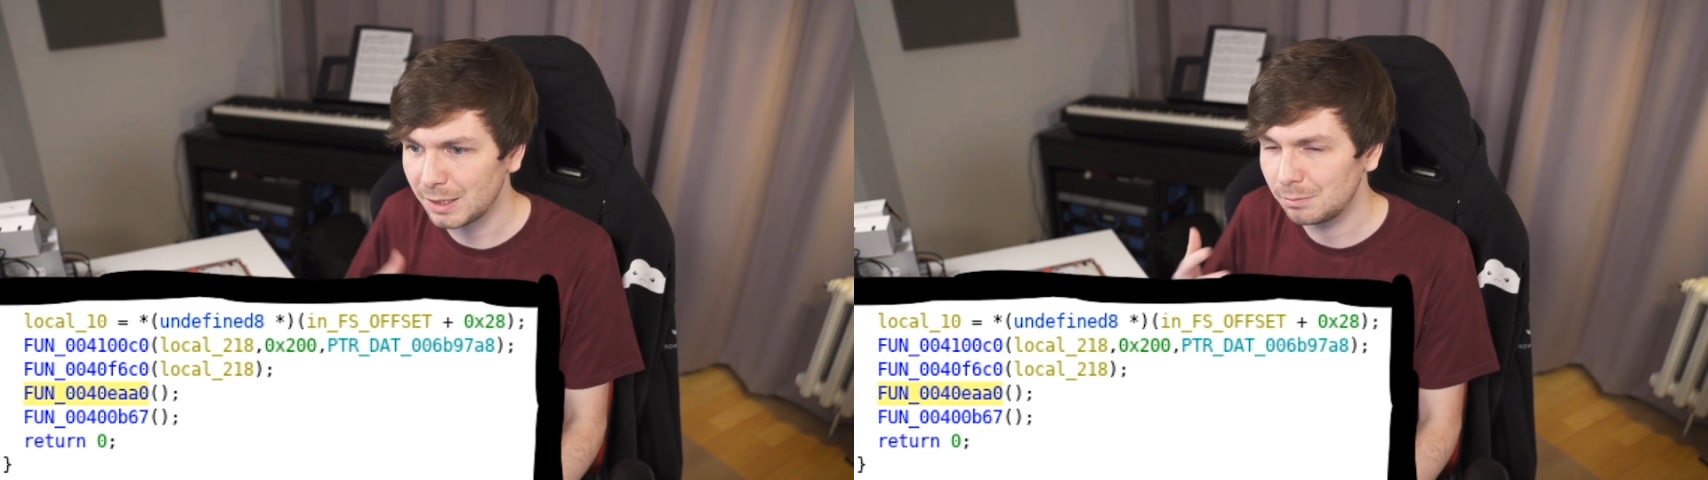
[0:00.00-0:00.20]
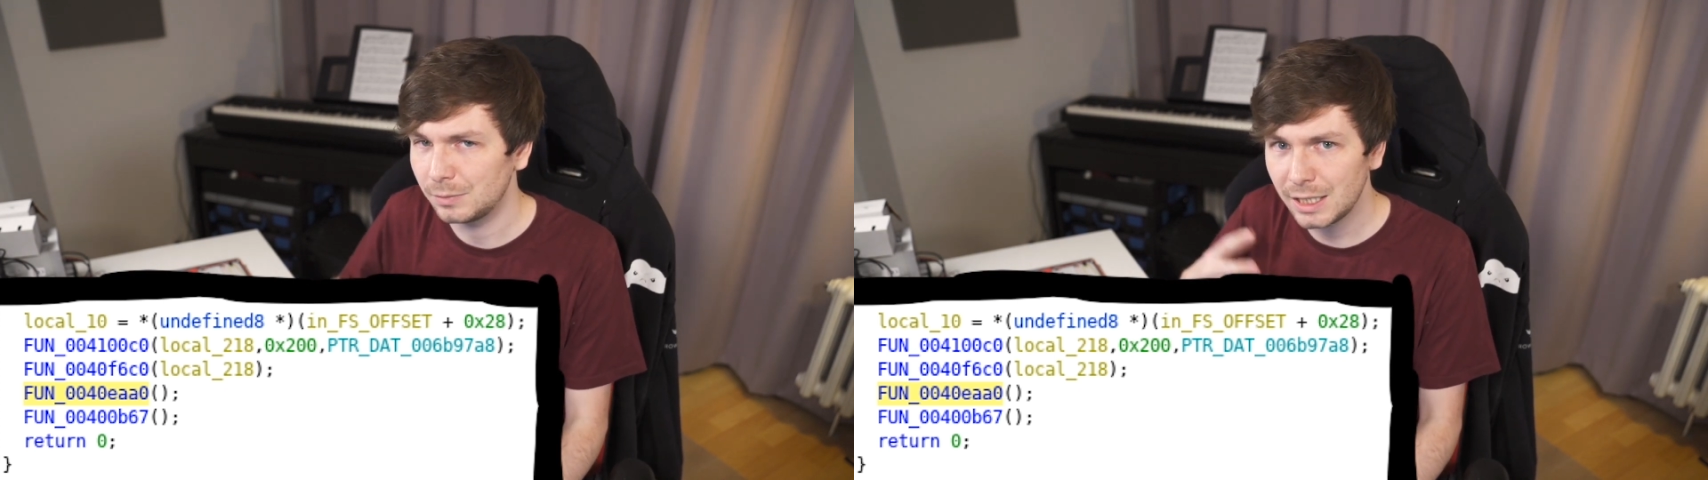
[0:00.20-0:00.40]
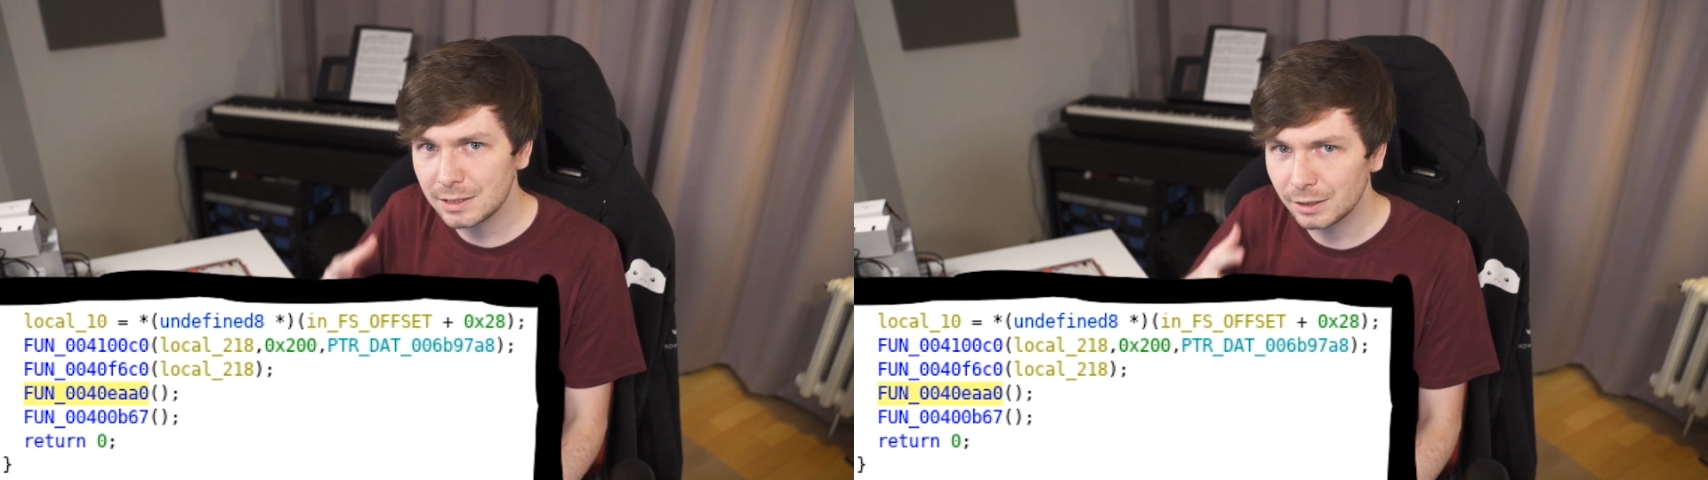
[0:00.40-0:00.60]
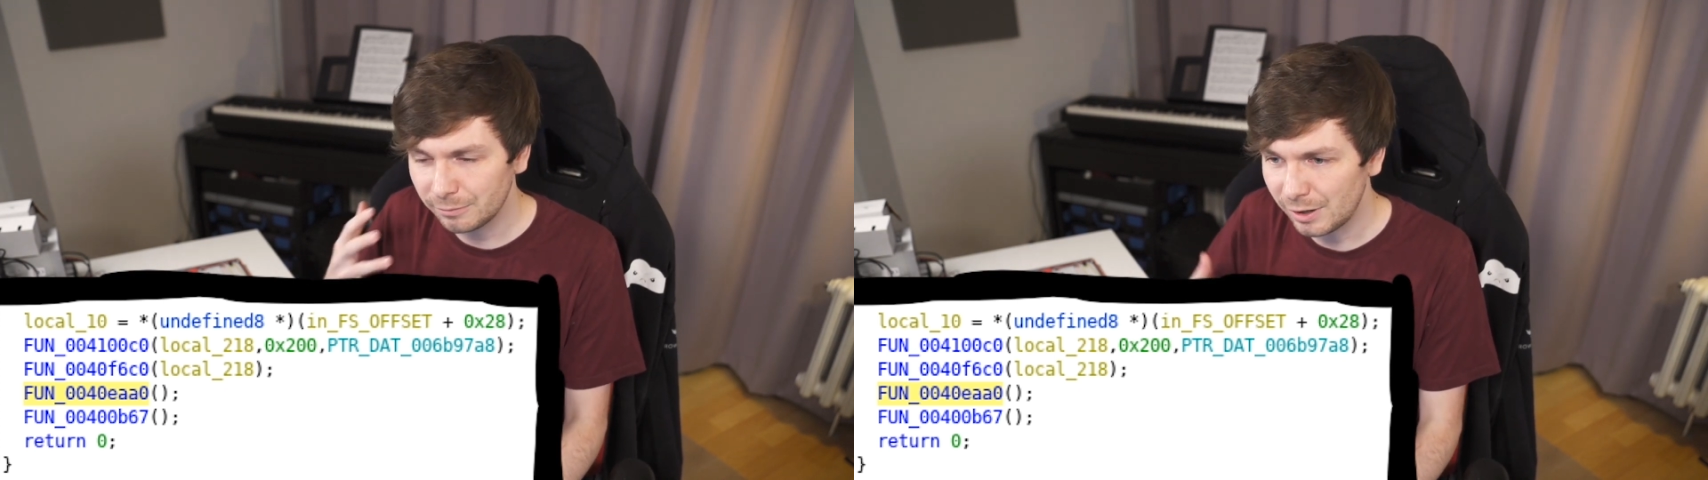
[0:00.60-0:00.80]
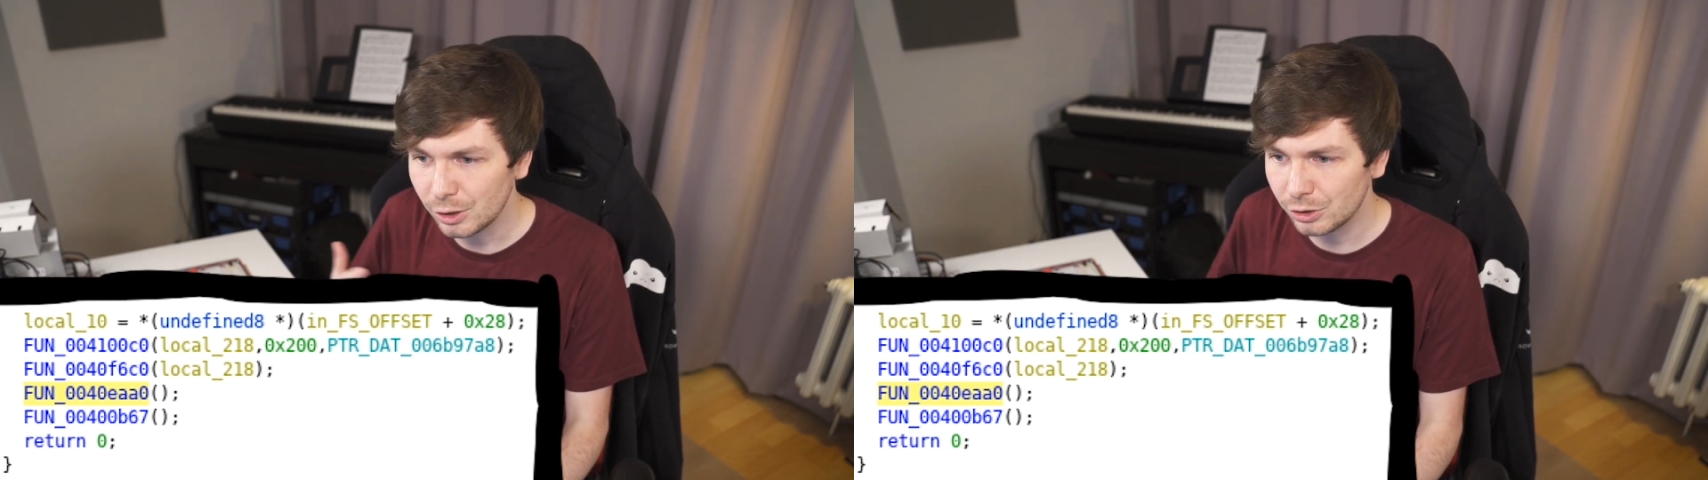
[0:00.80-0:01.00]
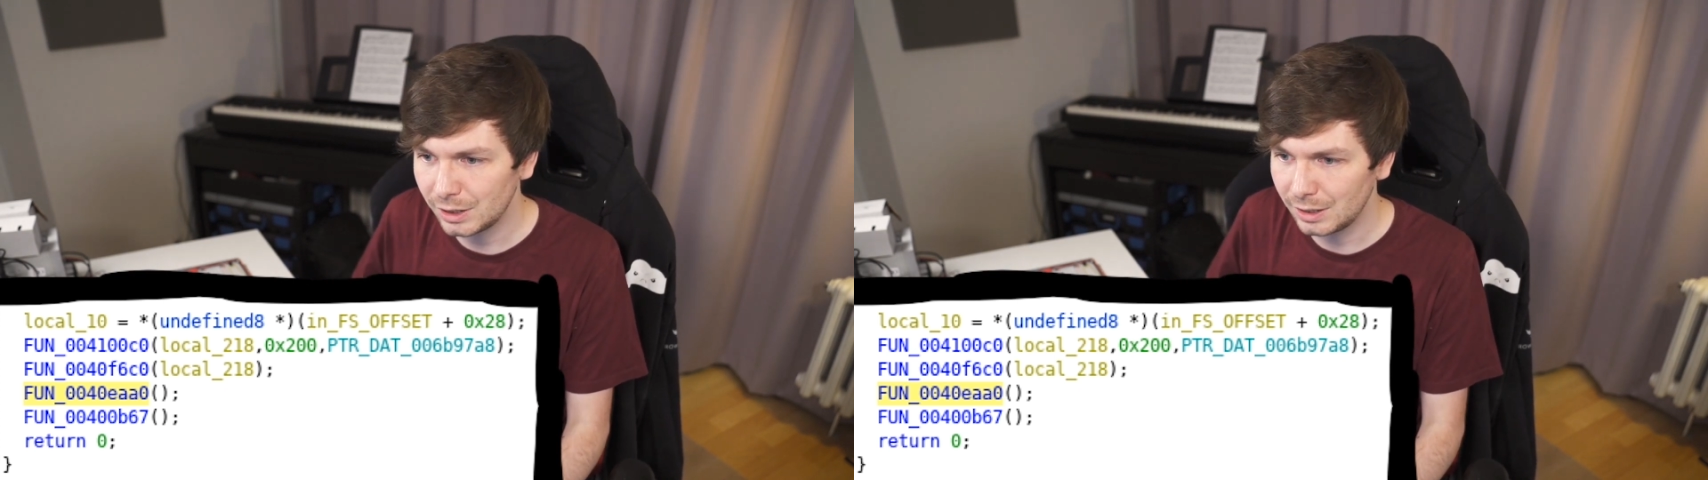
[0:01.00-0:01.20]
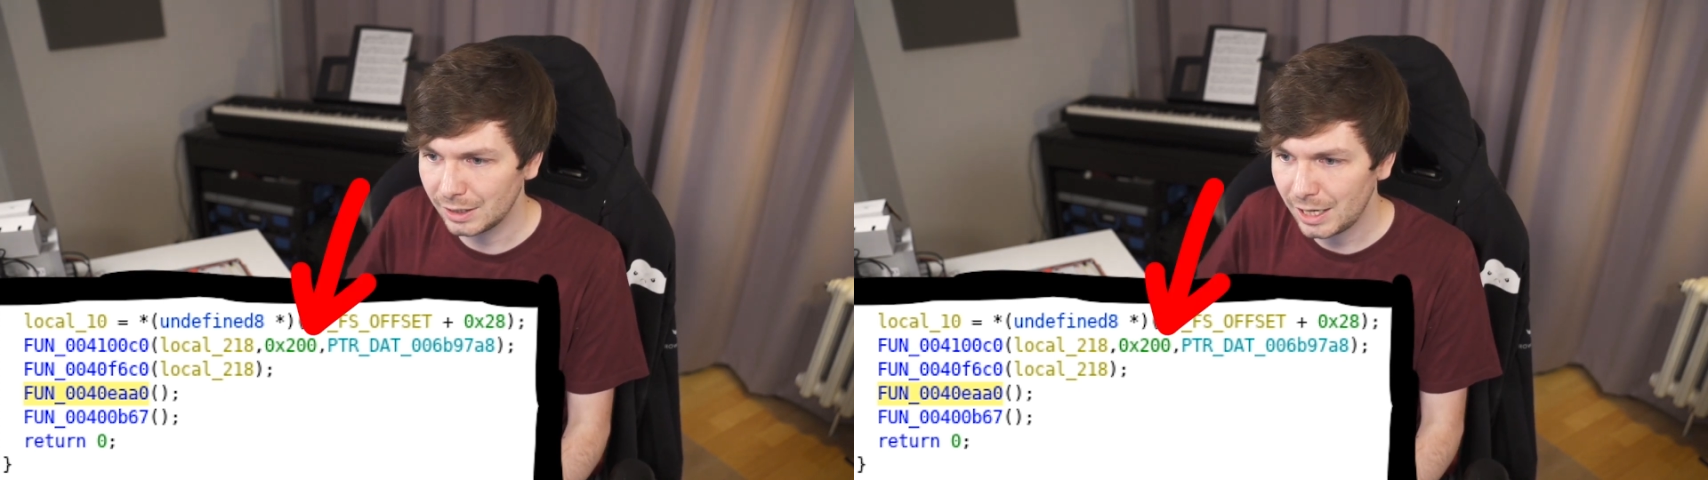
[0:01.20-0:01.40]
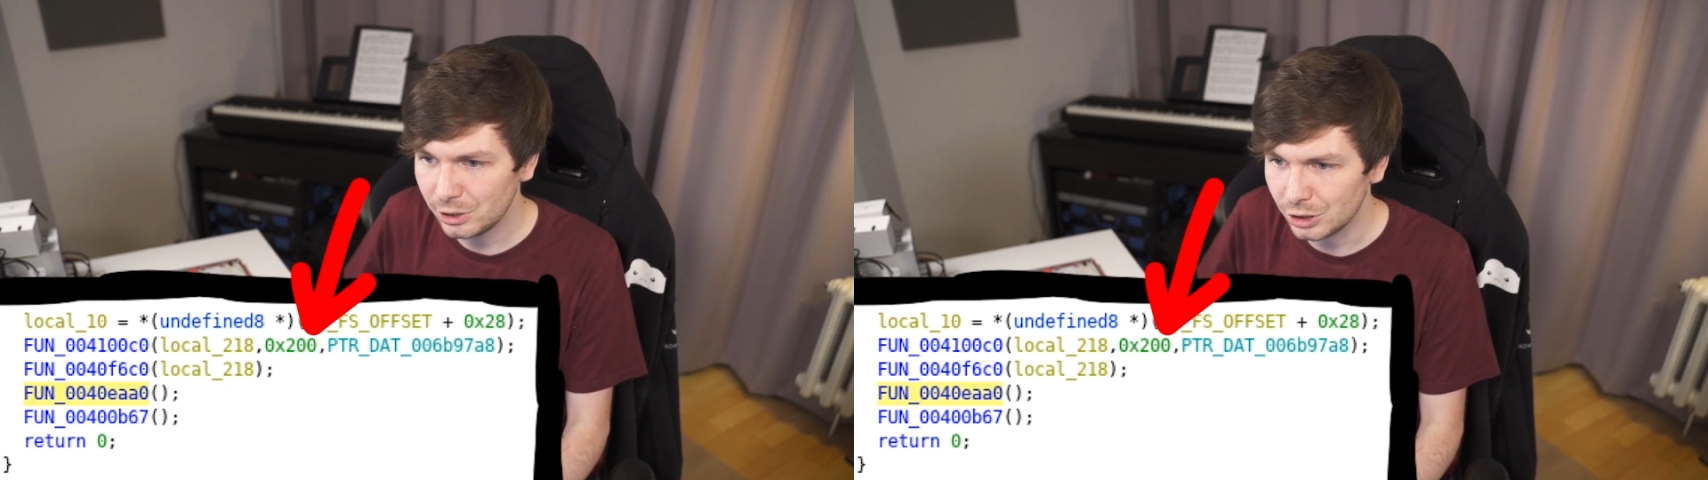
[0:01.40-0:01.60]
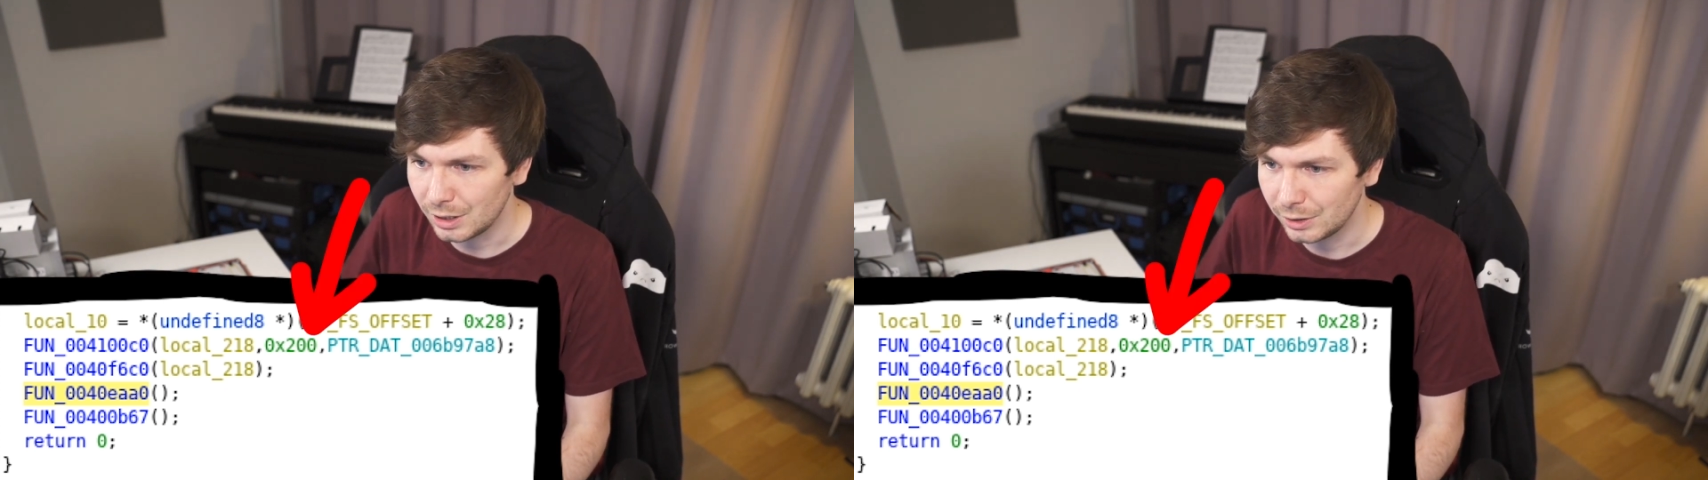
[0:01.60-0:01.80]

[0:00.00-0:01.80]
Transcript: but it's a very good indication.